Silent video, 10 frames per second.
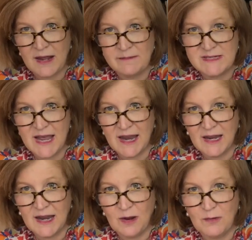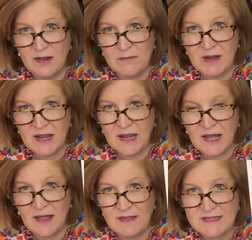I'm taking it with me,
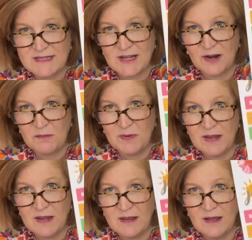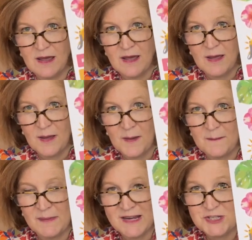and this is going to be
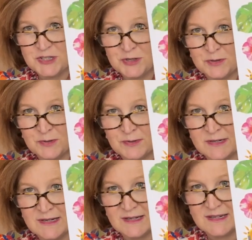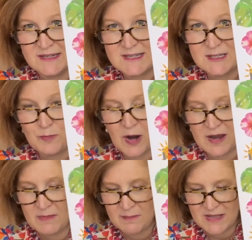my June
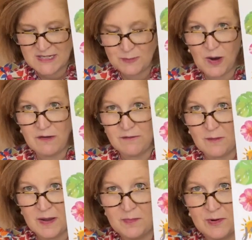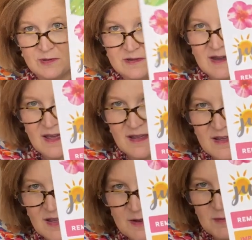spread. Maybe the spread for my
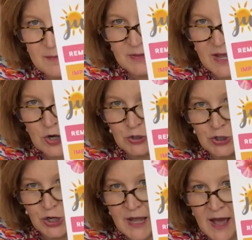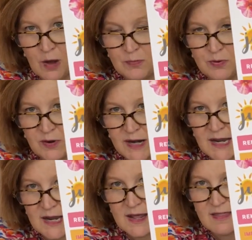birthday in my planner. Look how
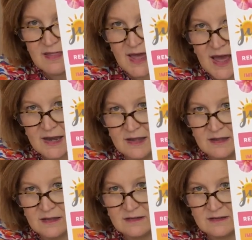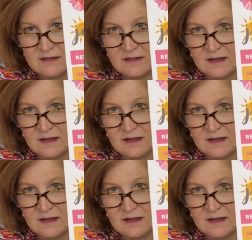pretty that is.